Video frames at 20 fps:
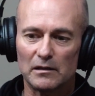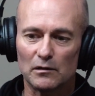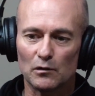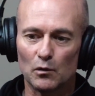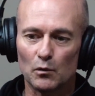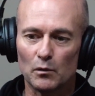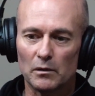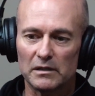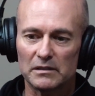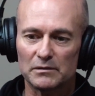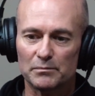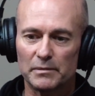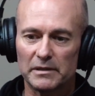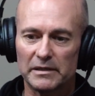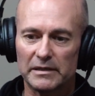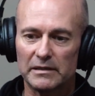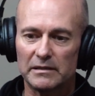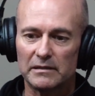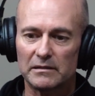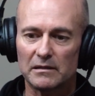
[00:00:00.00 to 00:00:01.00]
always
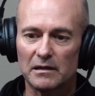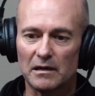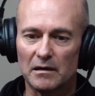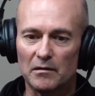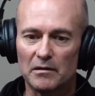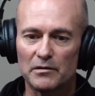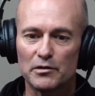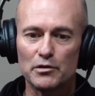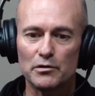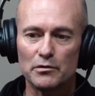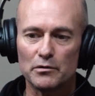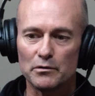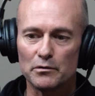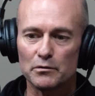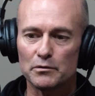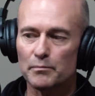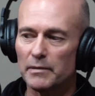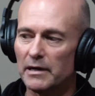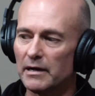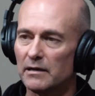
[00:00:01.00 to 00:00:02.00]
be a
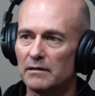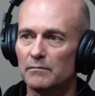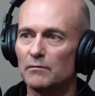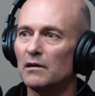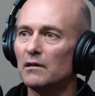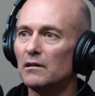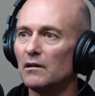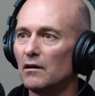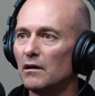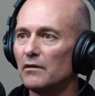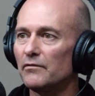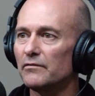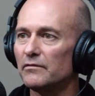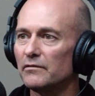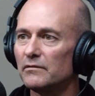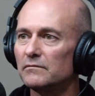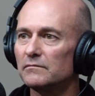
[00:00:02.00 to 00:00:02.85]
huge part of my life.